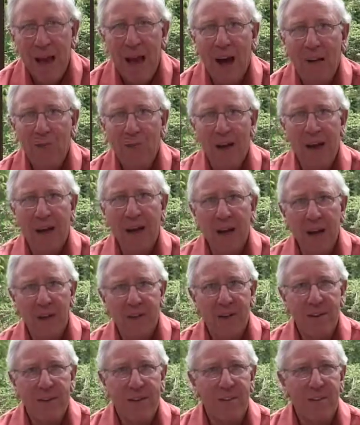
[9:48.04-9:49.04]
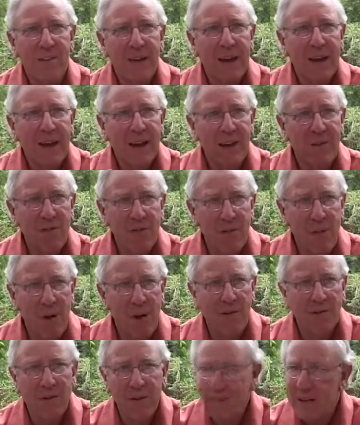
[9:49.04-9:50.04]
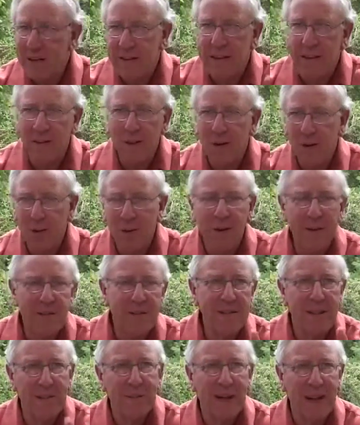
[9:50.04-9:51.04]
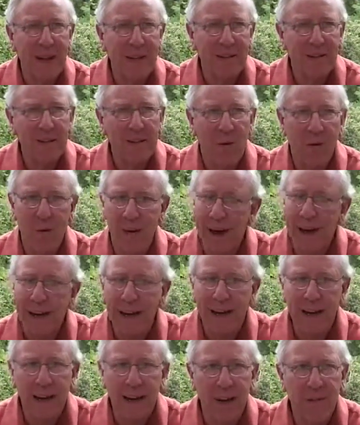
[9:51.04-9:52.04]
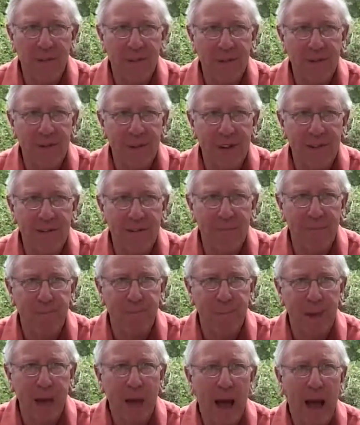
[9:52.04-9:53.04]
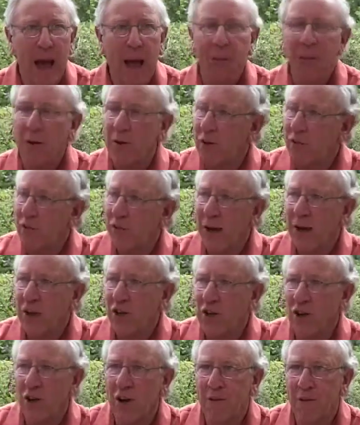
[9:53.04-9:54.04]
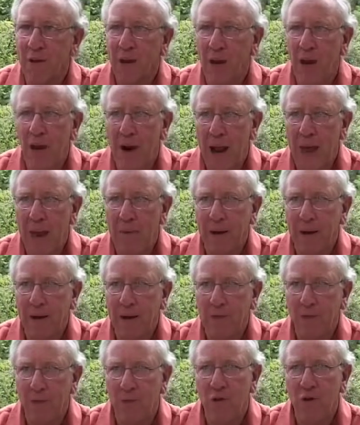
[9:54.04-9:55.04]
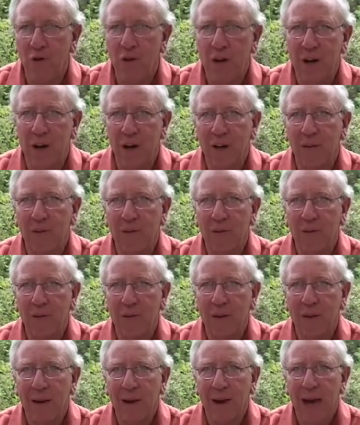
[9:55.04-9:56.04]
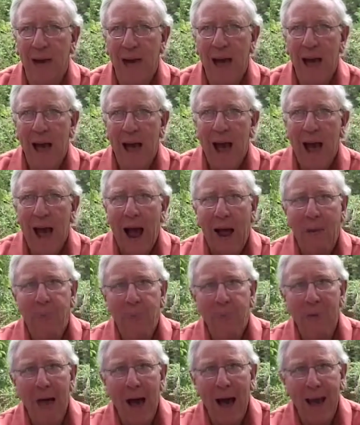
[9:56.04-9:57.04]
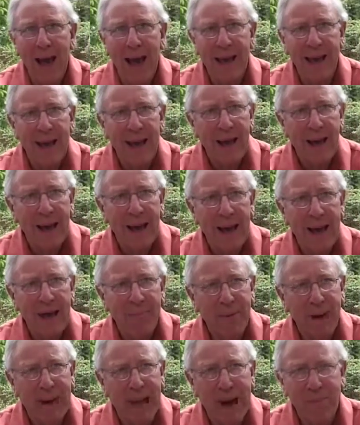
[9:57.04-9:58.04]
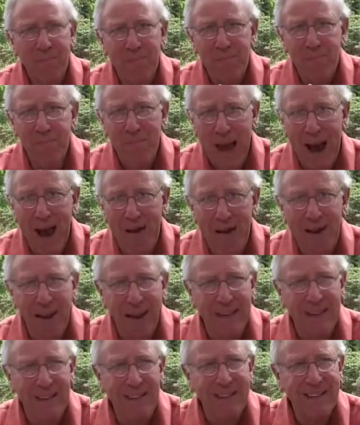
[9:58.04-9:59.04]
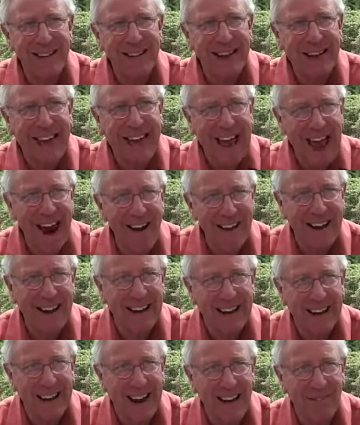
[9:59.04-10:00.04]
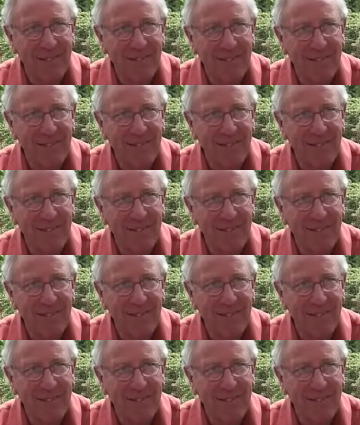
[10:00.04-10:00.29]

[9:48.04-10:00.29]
And relativism gives rise to these other twin siblings, radical individualism and the destruction of the dynamics of goodness. And they become barriers to character.